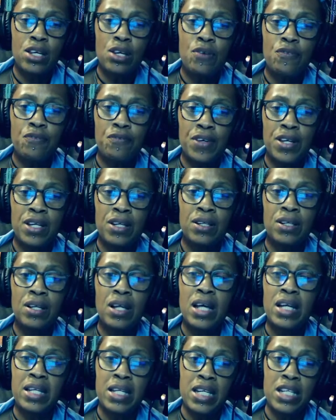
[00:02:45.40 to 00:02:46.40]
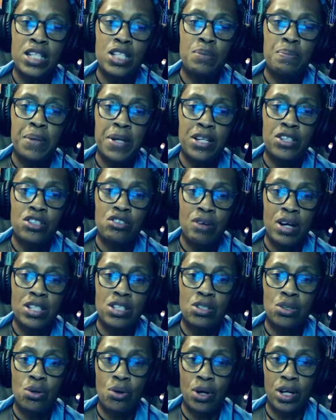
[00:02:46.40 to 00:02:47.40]
you feel need to be
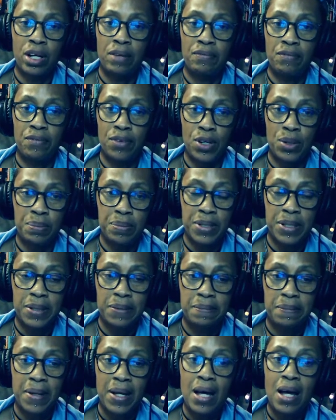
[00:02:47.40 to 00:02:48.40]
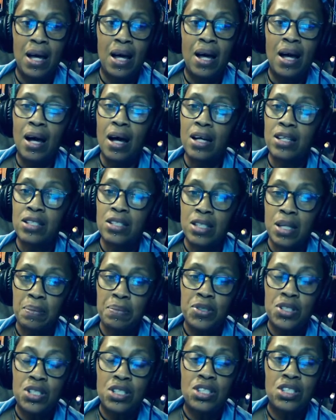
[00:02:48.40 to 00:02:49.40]
addressed or confirmed.
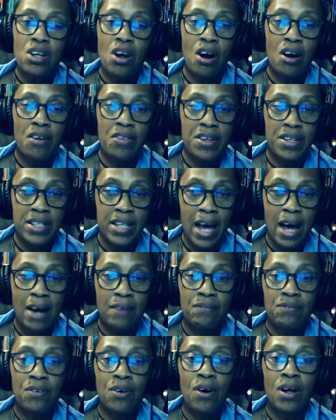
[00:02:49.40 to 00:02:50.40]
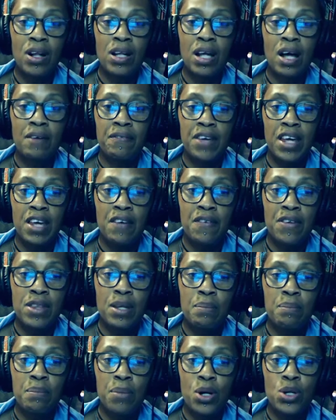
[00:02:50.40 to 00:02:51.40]
Assumptions are the downfall of even
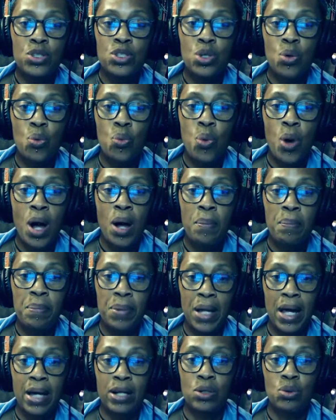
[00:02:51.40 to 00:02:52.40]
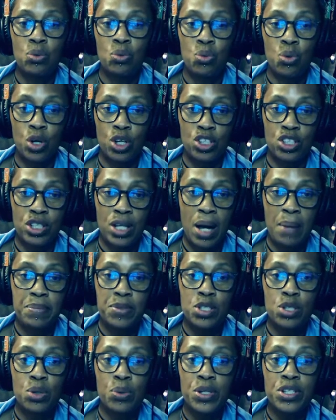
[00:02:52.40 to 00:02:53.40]
the most well-planned
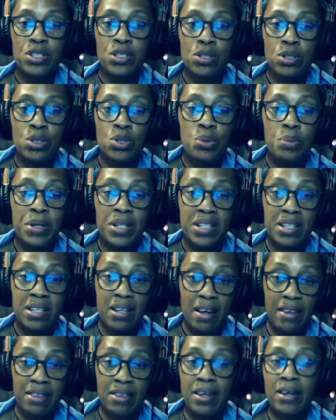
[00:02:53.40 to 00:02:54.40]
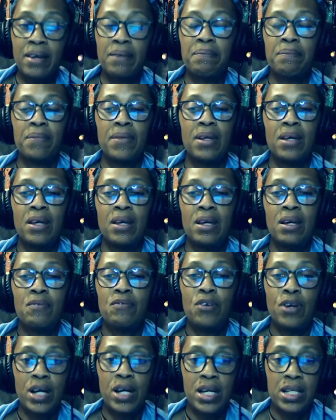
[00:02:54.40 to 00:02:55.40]
workshops, so assume nothing.
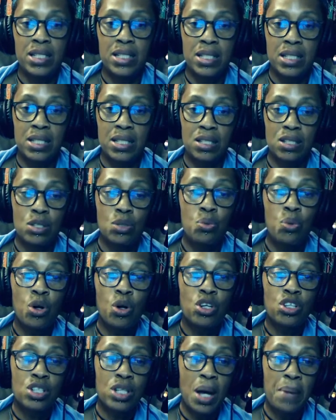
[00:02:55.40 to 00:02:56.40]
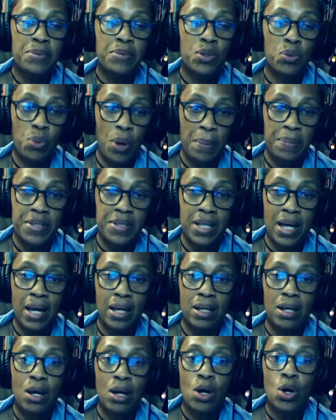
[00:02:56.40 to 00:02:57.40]
For instance, the workshop's
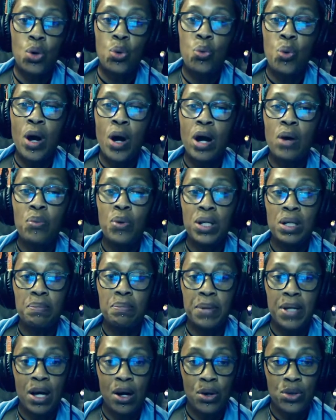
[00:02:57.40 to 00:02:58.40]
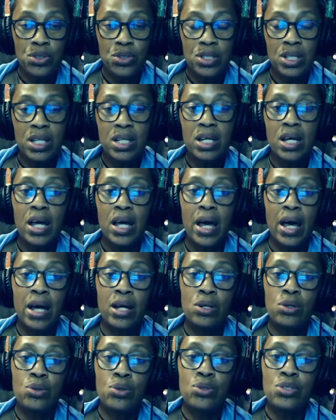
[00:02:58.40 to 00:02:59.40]
website. Where will it be hosted
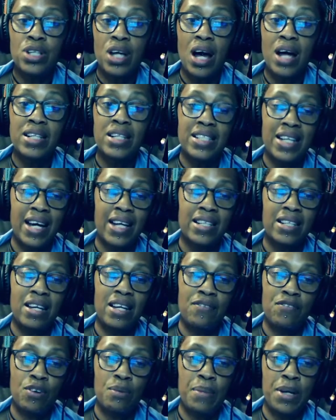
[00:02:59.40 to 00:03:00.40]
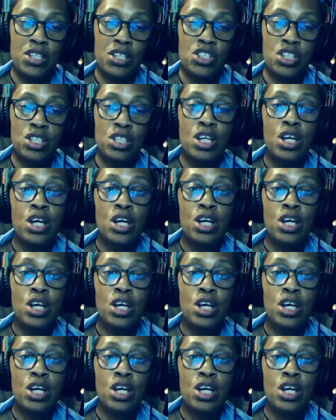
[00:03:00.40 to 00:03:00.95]
and whose contact information